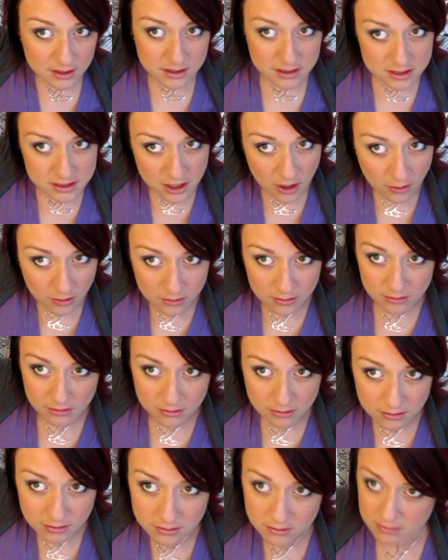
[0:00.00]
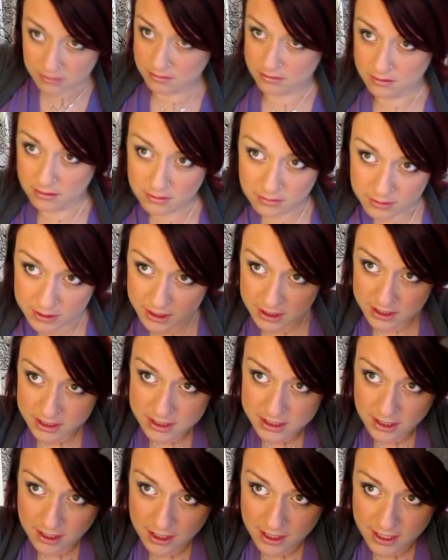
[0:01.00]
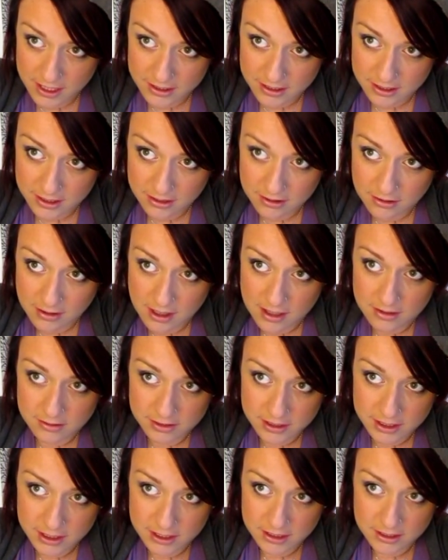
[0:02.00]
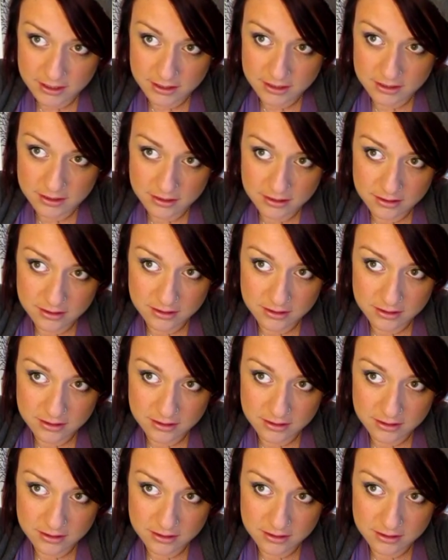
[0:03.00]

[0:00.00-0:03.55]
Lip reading: So, we're going to start at the crown here.